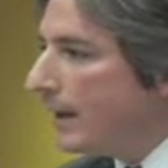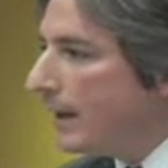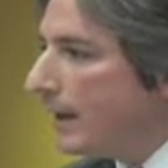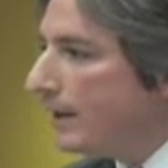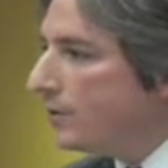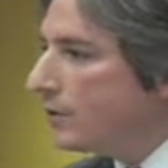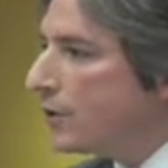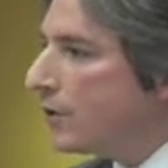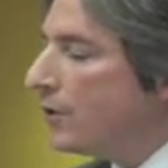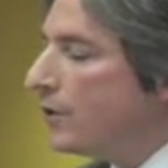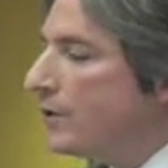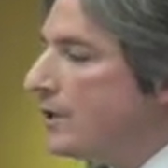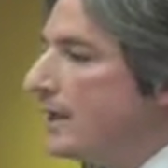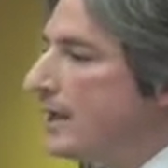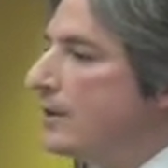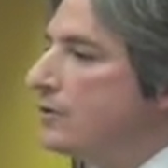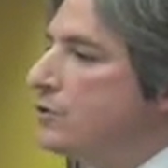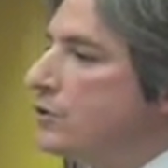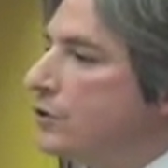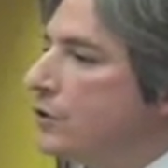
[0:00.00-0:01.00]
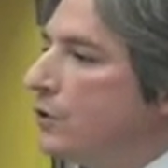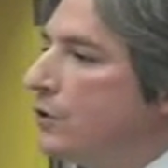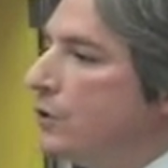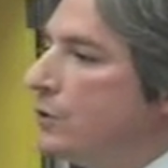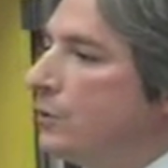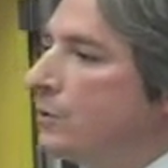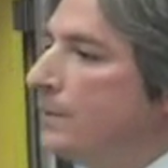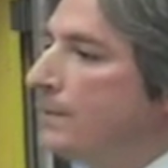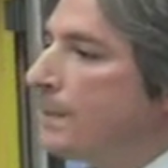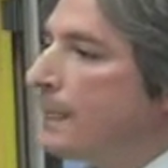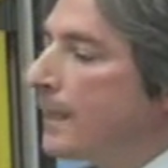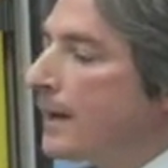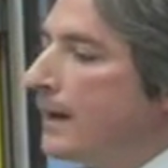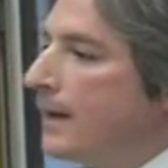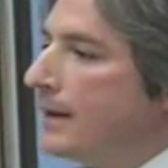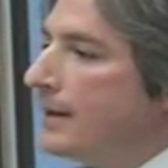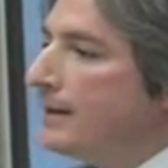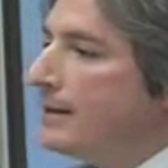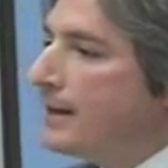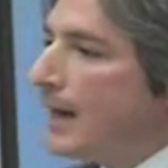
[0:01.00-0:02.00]
It turned into
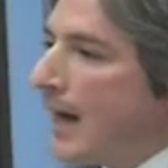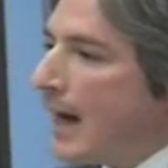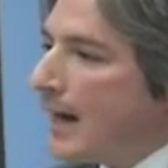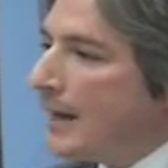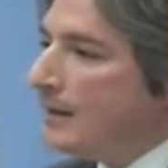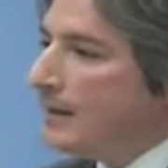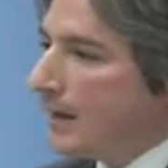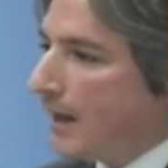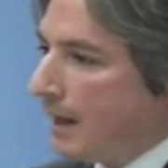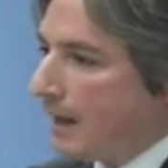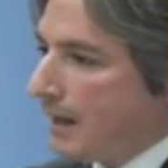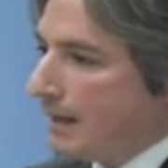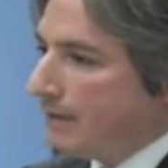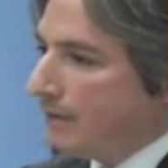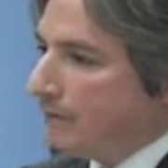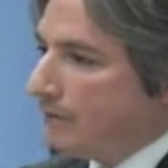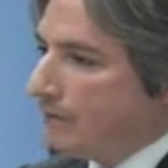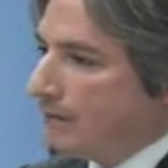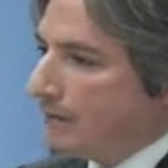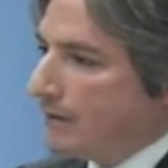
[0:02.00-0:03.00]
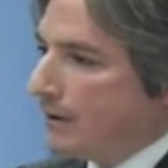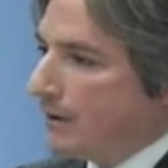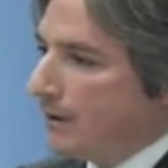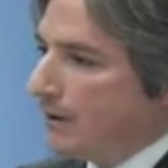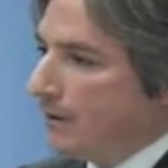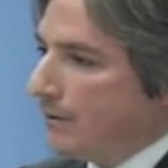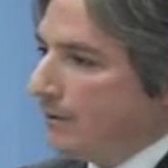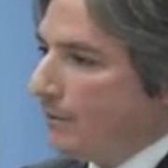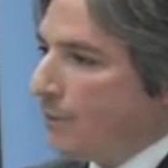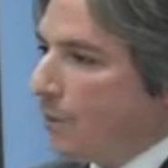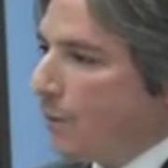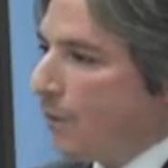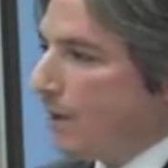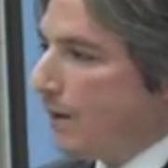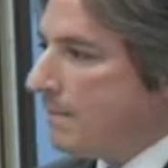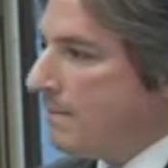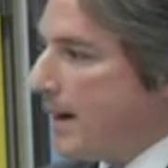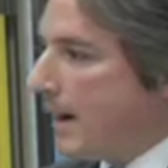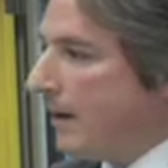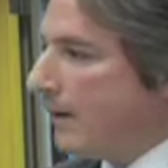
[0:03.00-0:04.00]
guidelines for
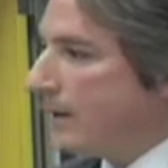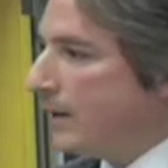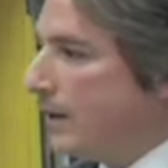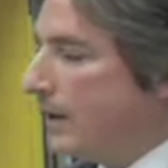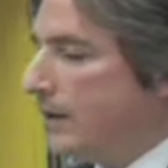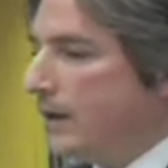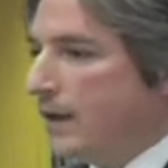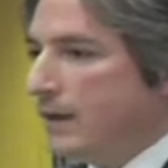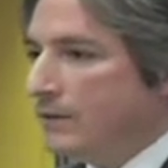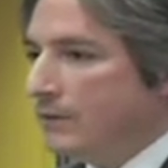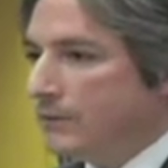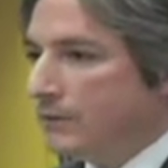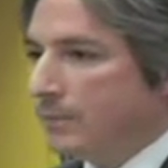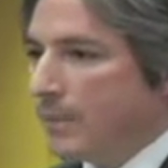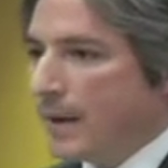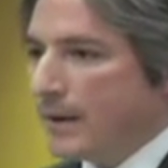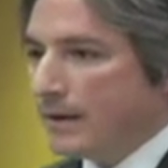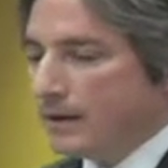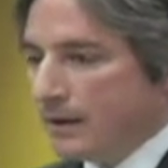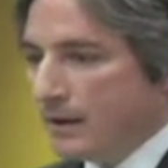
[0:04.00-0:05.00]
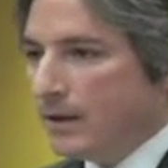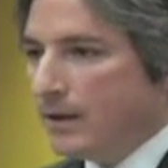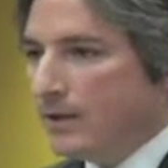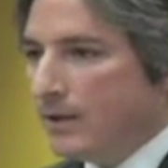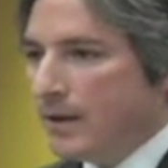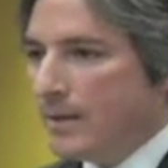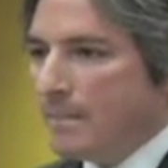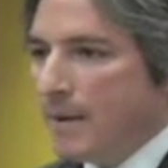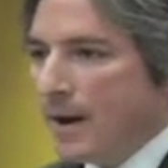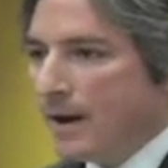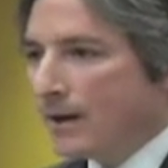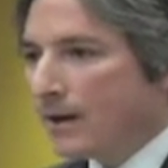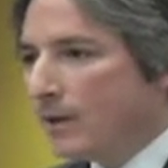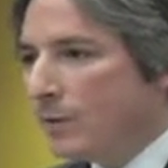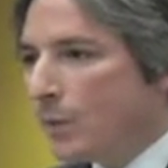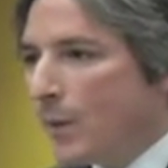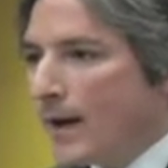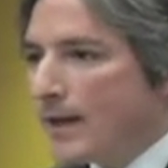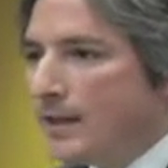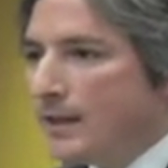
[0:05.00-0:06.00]
the
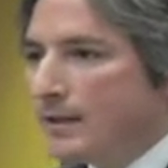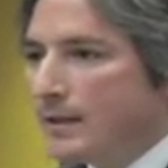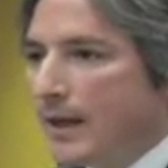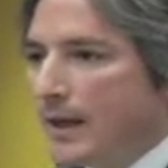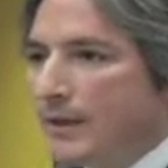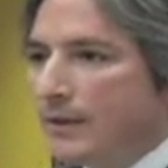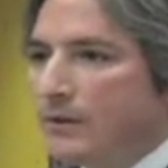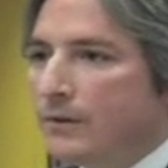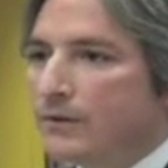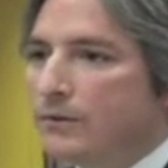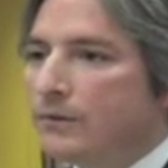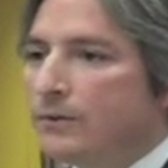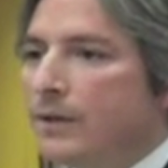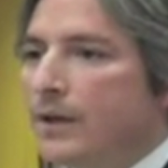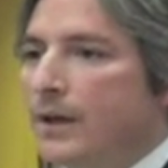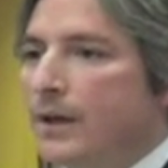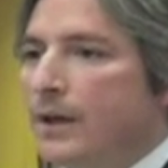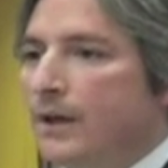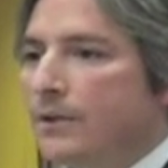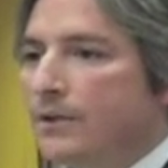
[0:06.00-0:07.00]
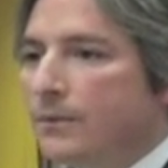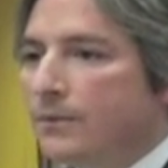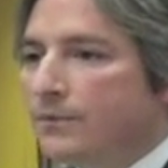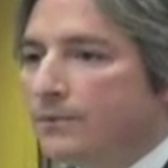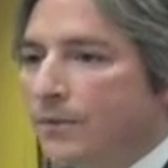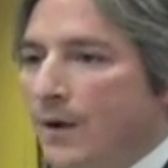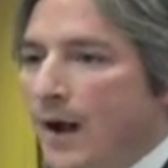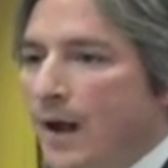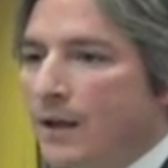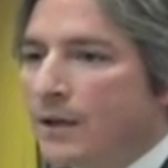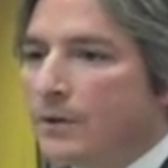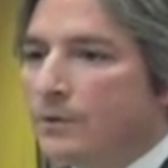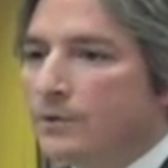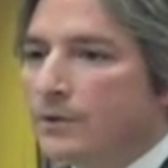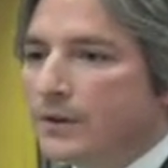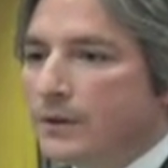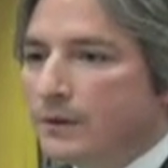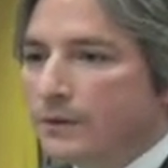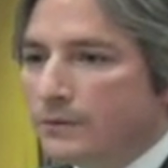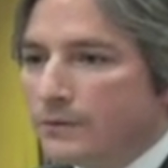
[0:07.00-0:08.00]
American regulators to follow
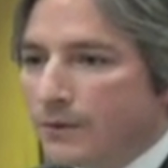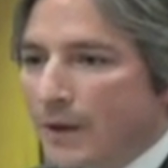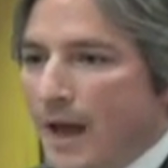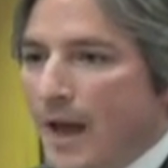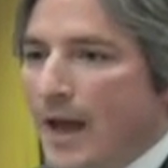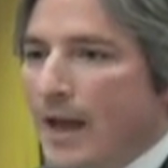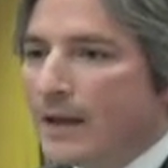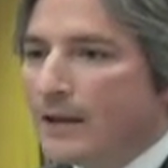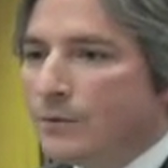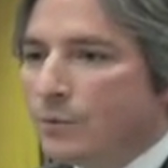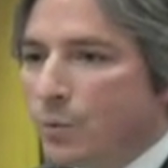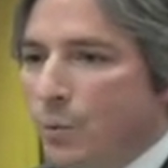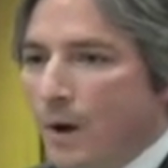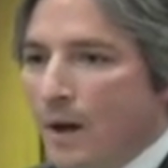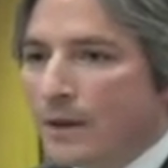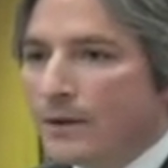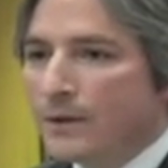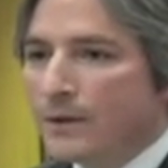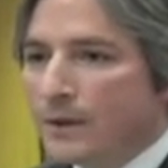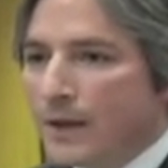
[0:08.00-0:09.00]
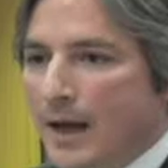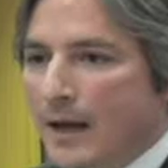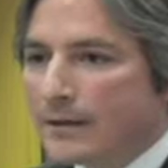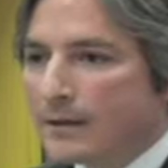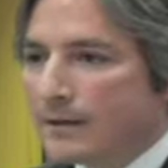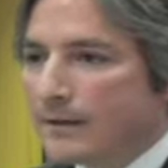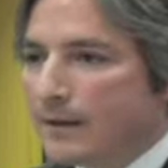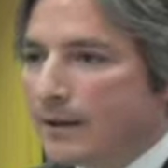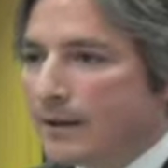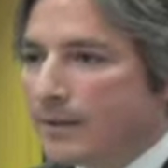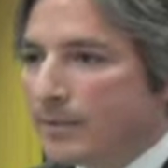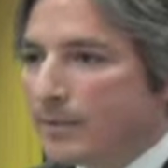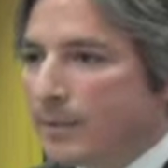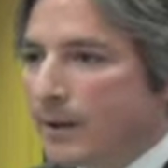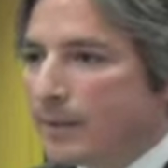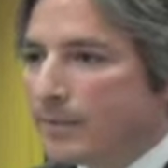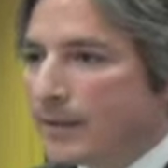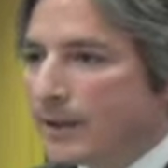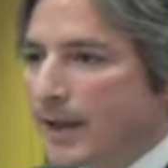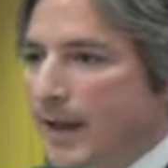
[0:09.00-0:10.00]
to decide whether or not to tell the
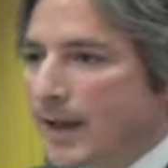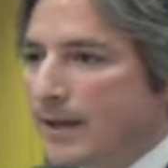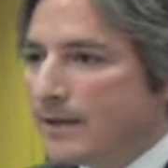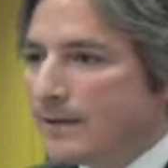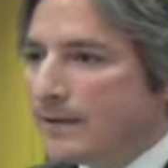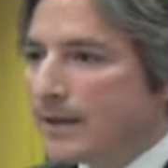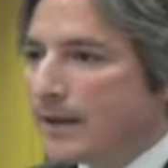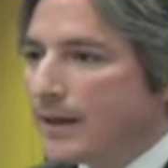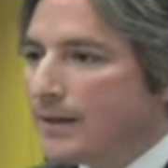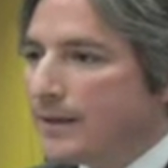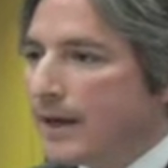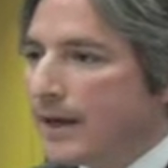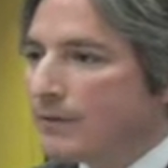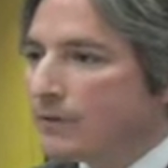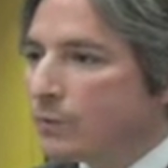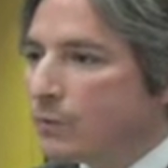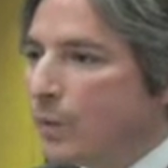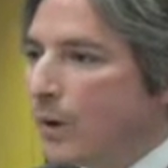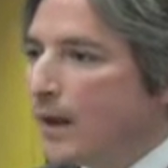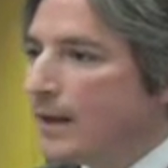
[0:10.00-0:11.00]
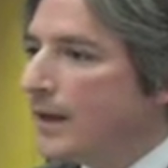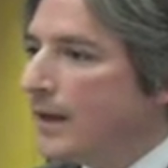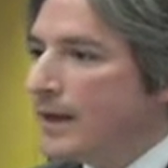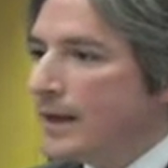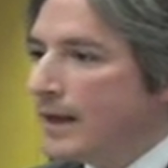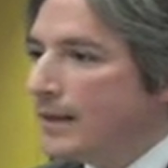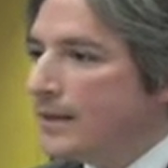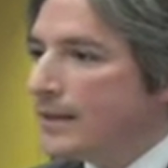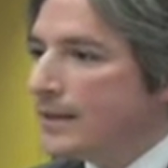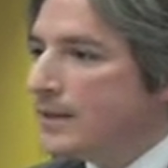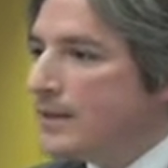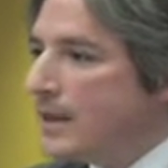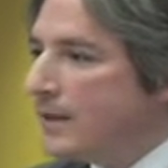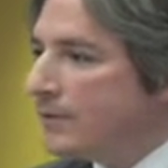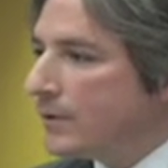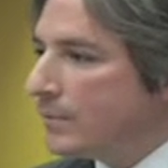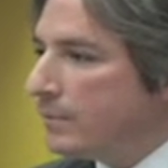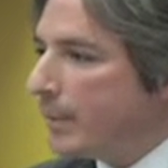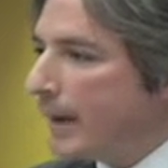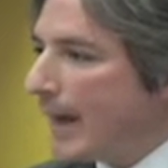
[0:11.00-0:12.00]
public anything. And guess what? It didn't
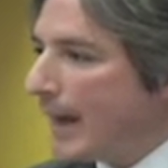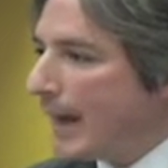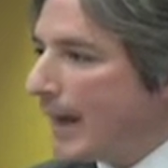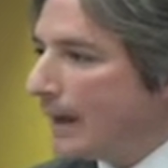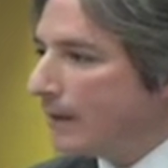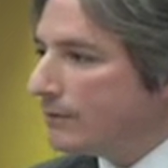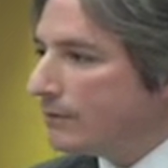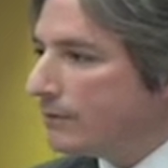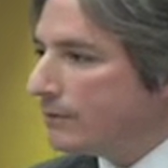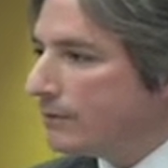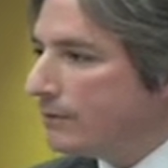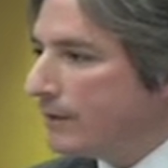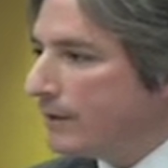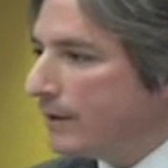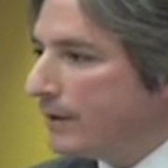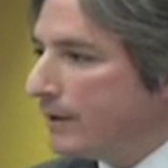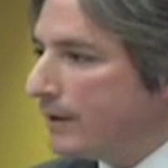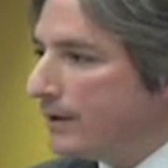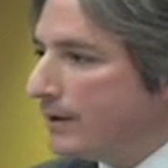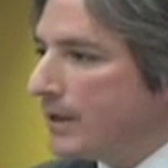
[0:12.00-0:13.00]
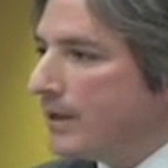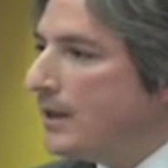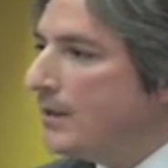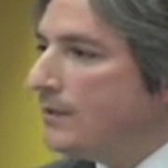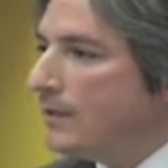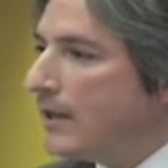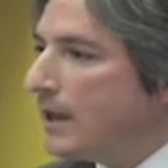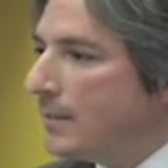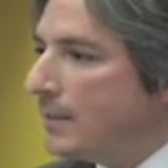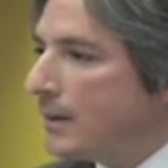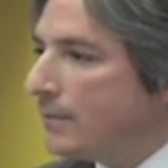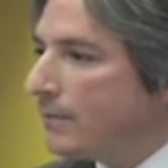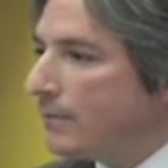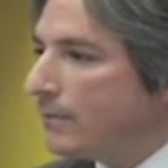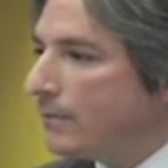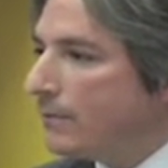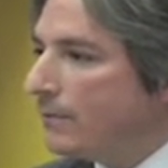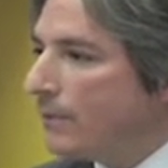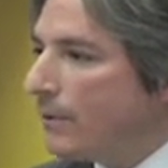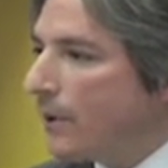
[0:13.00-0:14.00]
even pass. It didn't even come up
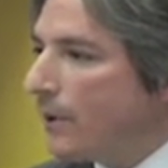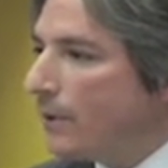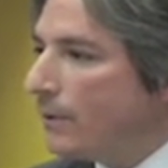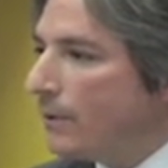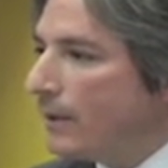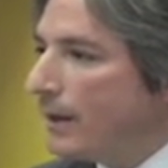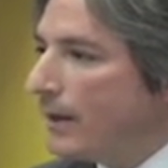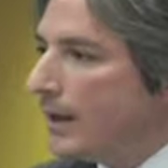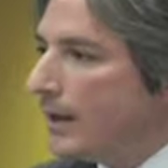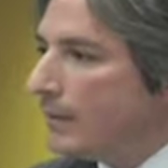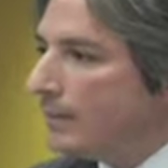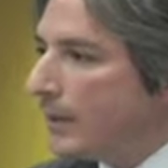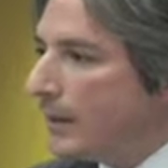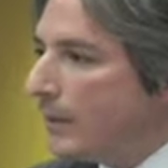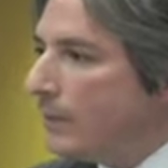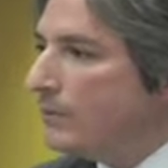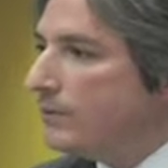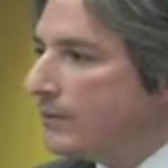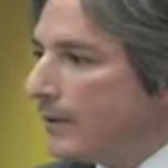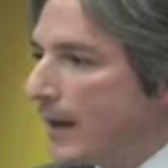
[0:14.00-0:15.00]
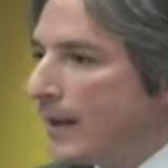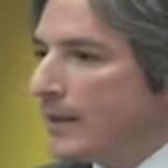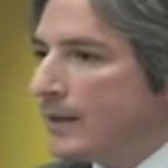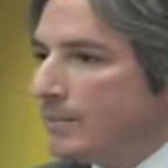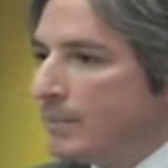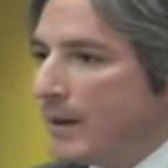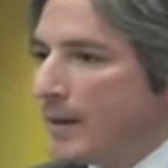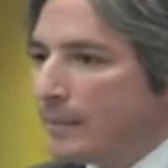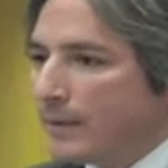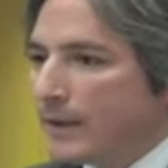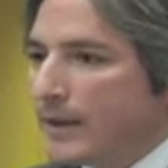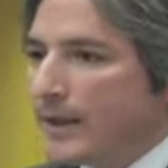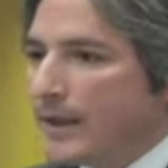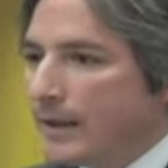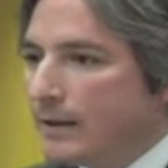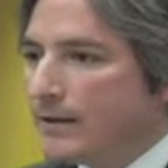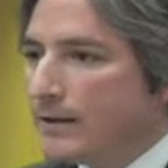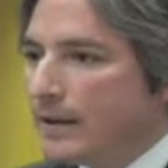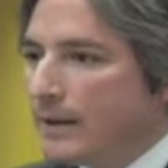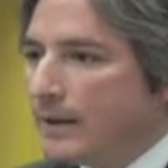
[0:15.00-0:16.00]
for a vote. But he was telling people that
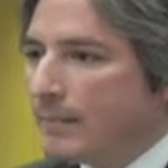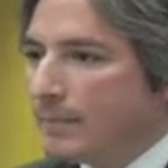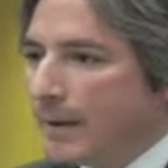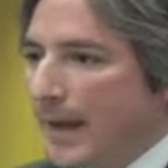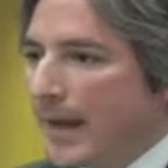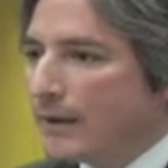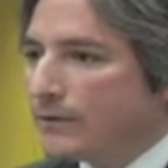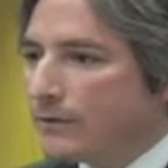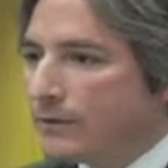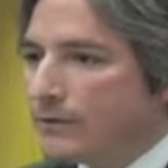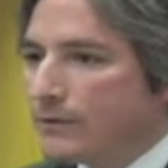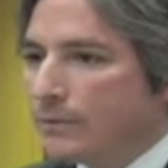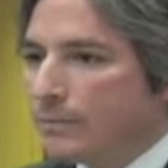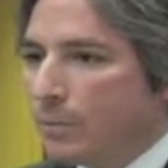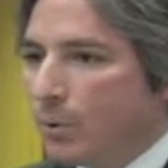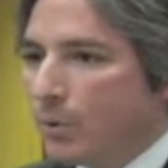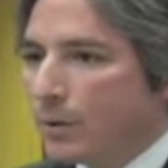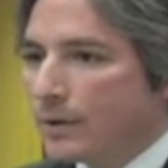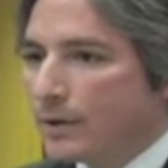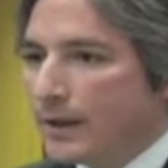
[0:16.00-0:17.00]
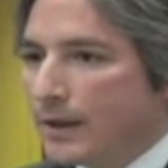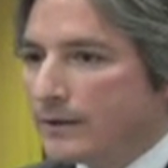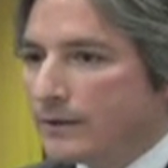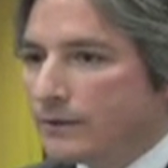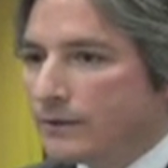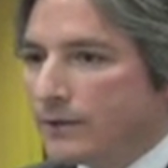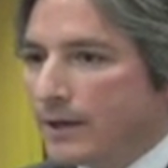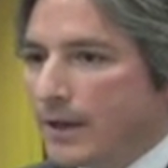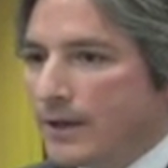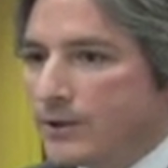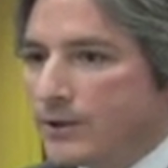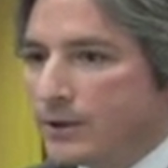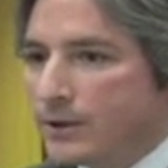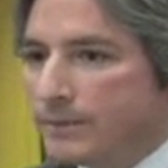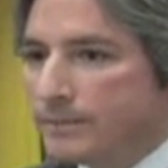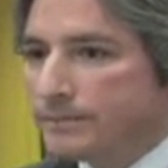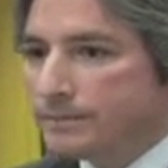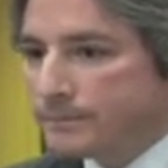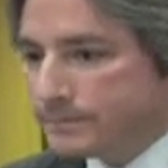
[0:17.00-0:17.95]
he had passed this important legislation.